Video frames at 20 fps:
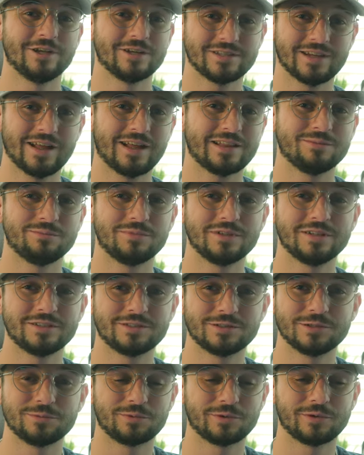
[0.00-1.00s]
doesn't have to be
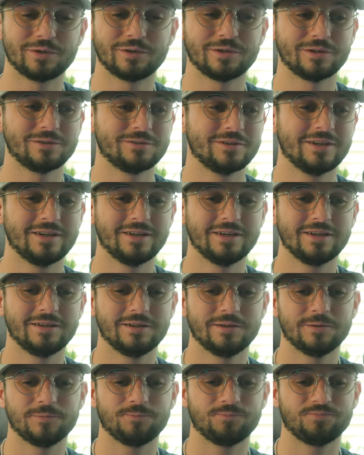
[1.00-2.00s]
super
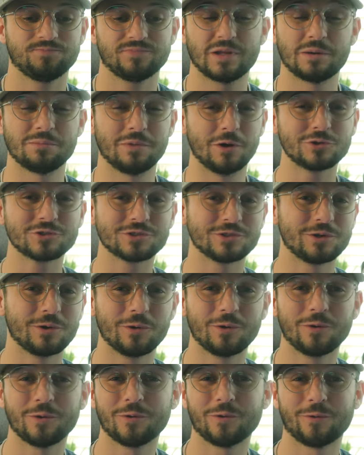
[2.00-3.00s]

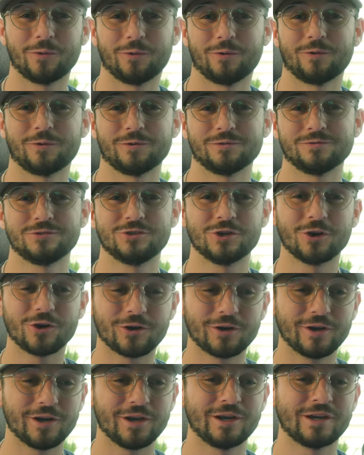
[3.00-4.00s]
emotional or
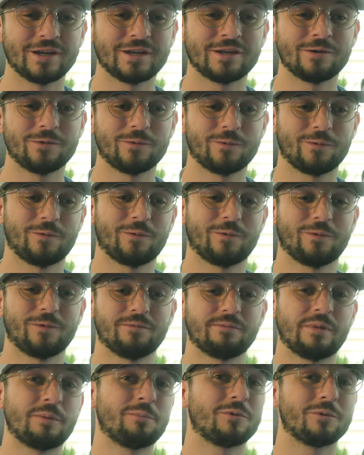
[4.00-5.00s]
jarring or
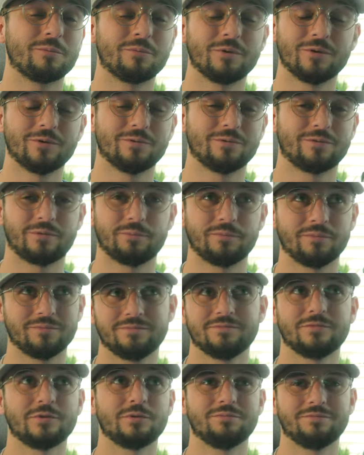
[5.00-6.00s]
rememberable, rem
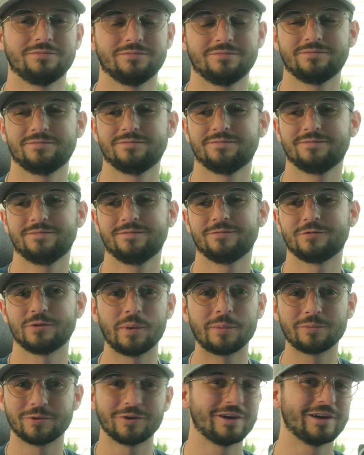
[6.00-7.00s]

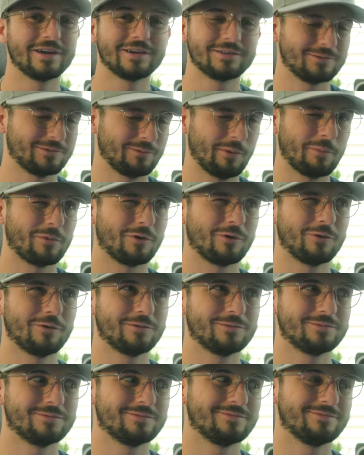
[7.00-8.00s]
remembering,
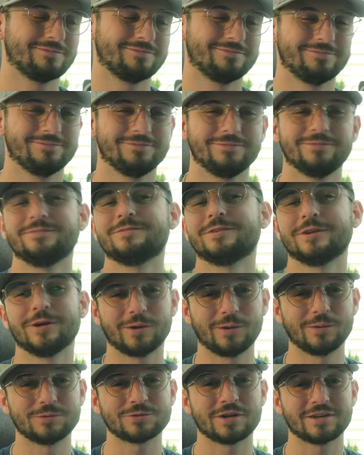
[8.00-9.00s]
rememberable.
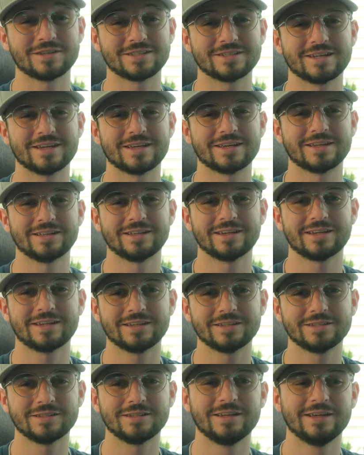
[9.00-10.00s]
Y'all know what I'm trying to say. Like
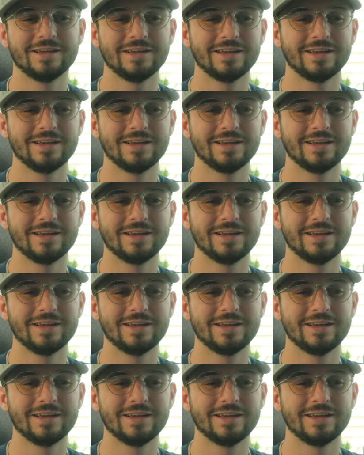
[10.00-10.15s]
it,